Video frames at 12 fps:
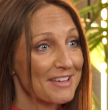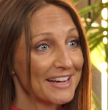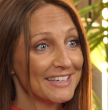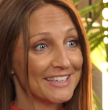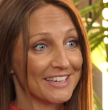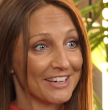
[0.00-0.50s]
Well,
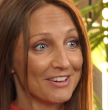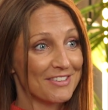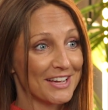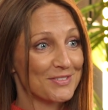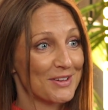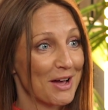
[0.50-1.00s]
thank
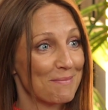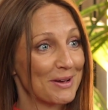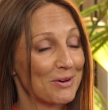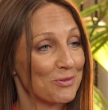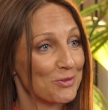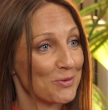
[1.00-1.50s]
you. Thanks for
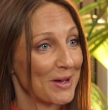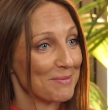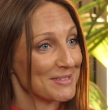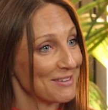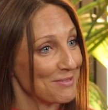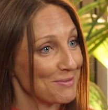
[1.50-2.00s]
coming all the way
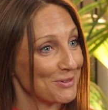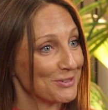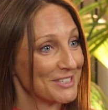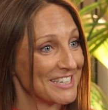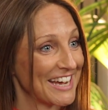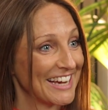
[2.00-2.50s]
up to
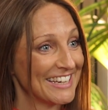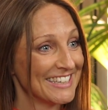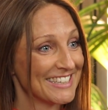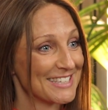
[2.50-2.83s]
Liverpool today.